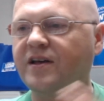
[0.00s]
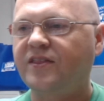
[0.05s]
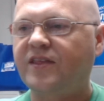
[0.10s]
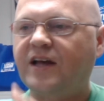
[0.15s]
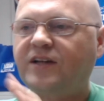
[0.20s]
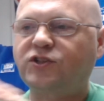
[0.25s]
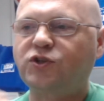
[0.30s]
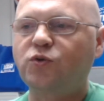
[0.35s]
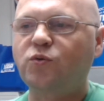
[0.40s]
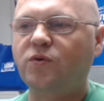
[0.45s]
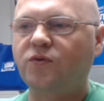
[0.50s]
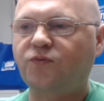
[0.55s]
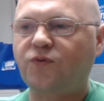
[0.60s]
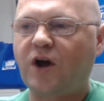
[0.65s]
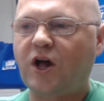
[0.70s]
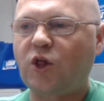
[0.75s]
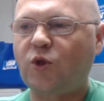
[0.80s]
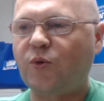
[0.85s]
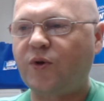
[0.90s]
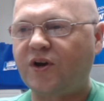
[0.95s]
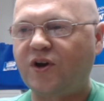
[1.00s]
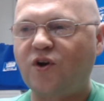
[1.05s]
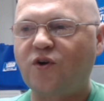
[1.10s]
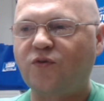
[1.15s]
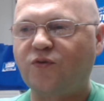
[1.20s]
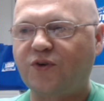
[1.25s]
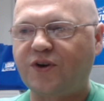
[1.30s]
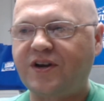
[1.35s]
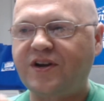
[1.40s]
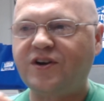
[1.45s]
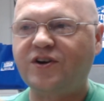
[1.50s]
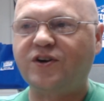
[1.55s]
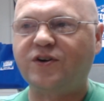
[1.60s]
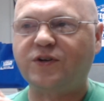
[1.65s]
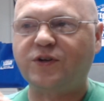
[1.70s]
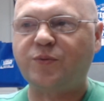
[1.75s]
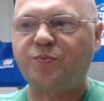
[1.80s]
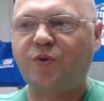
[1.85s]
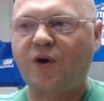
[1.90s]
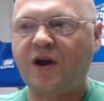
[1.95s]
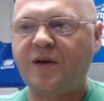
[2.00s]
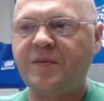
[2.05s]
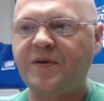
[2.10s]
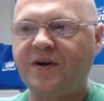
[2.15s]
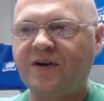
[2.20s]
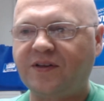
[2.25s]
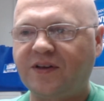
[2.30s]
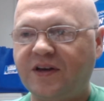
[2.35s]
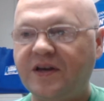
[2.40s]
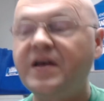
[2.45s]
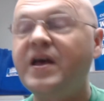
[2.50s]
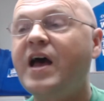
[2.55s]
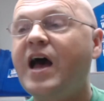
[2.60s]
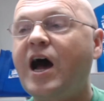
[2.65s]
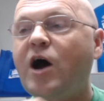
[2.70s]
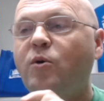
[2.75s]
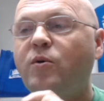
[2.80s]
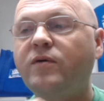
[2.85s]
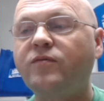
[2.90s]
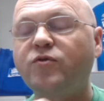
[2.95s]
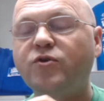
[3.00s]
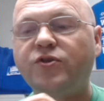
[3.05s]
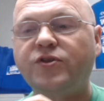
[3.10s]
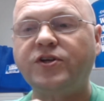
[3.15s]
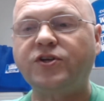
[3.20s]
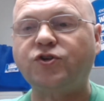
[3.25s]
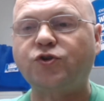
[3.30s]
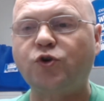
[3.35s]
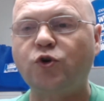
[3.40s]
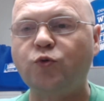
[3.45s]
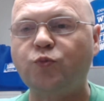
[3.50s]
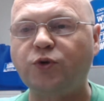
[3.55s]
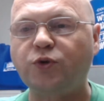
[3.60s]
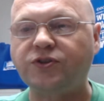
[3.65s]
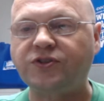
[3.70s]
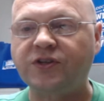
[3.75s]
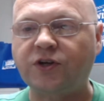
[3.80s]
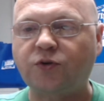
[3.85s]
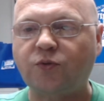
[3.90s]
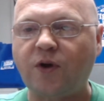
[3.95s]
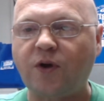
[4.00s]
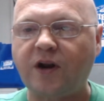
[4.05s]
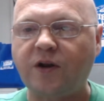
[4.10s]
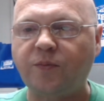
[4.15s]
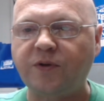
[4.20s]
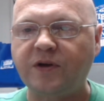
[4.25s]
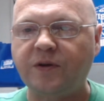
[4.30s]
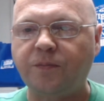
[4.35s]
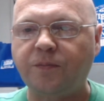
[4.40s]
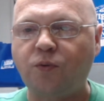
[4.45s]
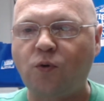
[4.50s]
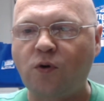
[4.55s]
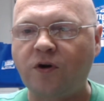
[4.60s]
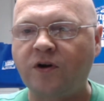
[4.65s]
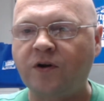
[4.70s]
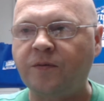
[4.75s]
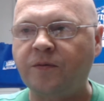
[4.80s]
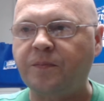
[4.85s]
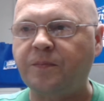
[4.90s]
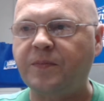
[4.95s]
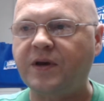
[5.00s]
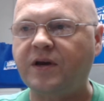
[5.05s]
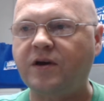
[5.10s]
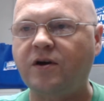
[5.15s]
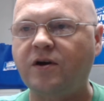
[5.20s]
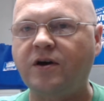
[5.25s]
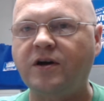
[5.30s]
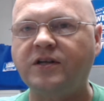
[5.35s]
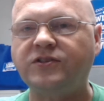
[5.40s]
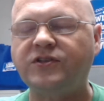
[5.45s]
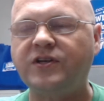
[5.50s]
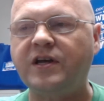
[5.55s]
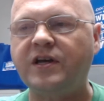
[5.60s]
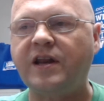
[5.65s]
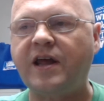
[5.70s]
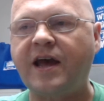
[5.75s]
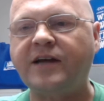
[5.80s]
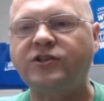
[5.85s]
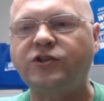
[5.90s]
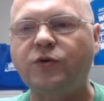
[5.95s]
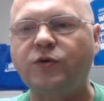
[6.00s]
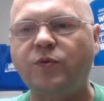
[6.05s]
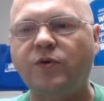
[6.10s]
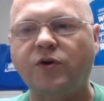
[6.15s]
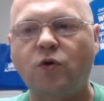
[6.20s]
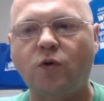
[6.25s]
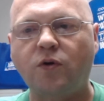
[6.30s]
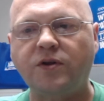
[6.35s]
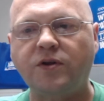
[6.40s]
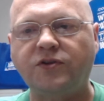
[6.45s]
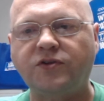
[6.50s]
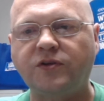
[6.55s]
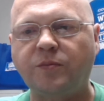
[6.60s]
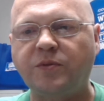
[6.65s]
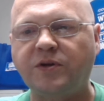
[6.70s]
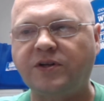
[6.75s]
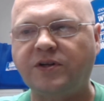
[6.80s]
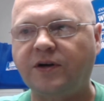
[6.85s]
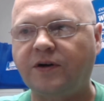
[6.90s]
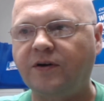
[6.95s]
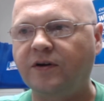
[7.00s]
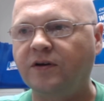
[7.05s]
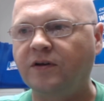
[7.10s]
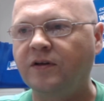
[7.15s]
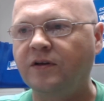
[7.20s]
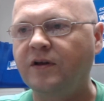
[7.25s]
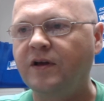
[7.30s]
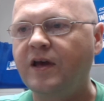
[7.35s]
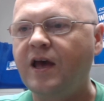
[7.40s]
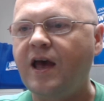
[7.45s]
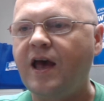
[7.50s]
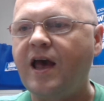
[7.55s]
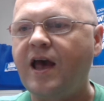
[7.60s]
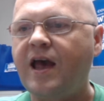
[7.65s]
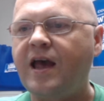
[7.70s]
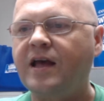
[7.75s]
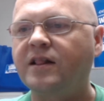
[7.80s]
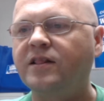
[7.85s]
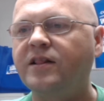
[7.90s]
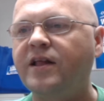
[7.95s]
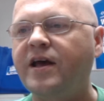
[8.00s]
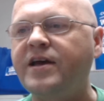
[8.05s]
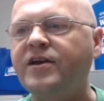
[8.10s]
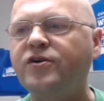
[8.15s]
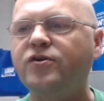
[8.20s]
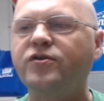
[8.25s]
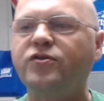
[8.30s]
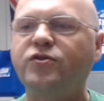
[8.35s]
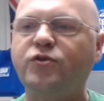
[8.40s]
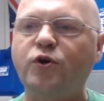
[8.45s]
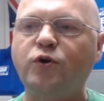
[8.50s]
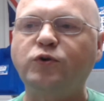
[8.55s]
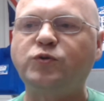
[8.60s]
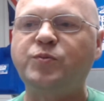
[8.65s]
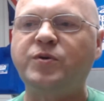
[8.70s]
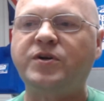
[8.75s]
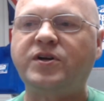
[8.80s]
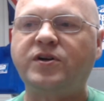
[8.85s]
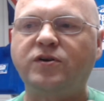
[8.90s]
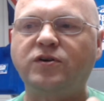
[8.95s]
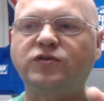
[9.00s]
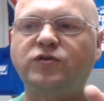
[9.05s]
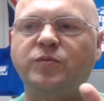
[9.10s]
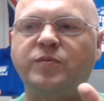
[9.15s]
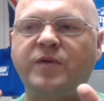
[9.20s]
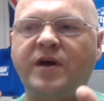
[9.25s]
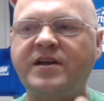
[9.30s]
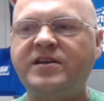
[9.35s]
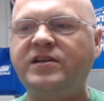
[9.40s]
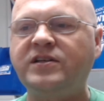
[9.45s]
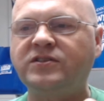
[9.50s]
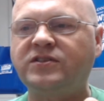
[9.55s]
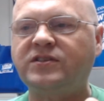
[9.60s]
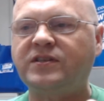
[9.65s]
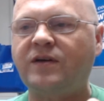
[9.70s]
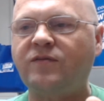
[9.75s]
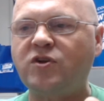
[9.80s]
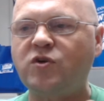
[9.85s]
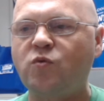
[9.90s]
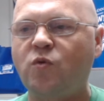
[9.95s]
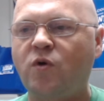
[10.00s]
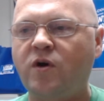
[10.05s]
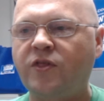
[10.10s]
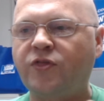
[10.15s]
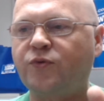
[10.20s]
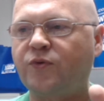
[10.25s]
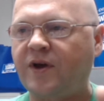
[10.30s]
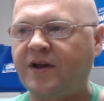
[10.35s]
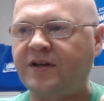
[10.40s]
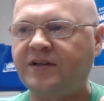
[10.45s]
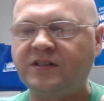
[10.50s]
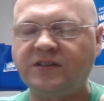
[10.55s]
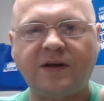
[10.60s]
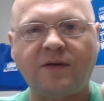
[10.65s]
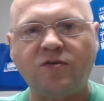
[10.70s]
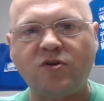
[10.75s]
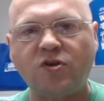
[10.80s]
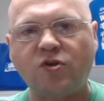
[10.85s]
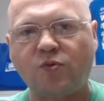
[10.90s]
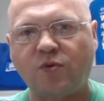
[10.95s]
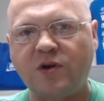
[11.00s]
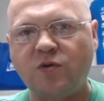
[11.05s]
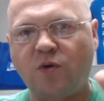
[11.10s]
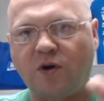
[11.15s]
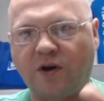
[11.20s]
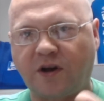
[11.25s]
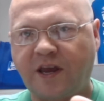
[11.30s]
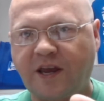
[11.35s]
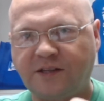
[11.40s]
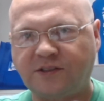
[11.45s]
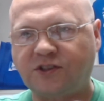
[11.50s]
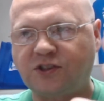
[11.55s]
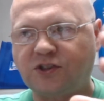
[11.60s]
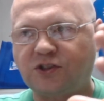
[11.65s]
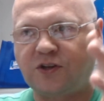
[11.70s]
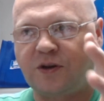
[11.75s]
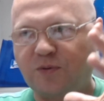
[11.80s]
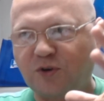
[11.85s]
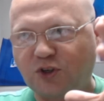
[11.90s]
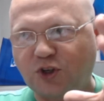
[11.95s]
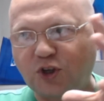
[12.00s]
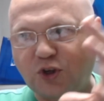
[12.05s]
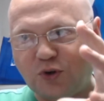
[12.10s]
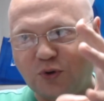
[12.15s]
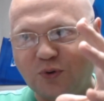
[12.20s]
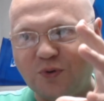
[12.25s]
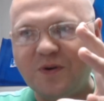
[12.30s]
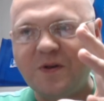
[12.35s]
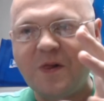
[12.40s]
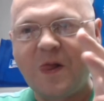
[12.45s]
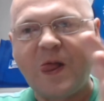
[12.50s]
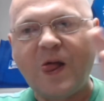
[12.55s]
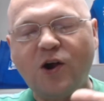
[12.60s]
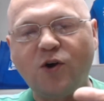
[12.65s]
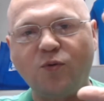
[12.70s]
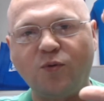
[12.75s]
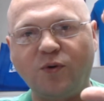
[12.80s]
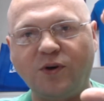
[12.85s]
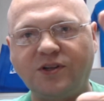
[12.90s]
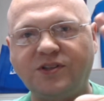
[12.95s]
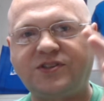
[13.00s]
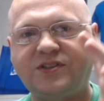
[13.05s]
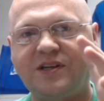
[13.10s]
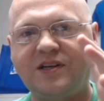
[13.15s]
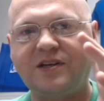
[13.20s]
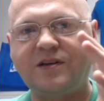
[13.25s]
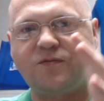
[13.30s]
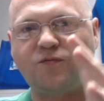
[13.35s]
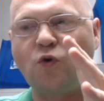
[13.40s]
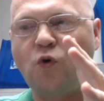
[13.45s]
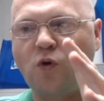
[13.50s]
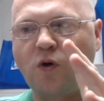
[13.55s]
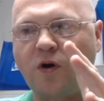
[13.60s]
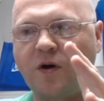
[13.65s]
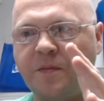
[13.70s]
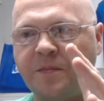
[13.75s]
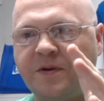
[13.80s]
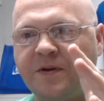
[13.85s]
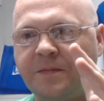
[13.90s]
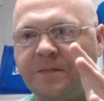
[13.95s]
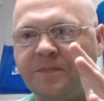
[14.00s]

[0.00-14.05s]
that's who we're following over here primarily. However, this group was incredibly important because it actually recorded some material, and later those materials from 1971 through 1973, while Kansas number 2 was formed,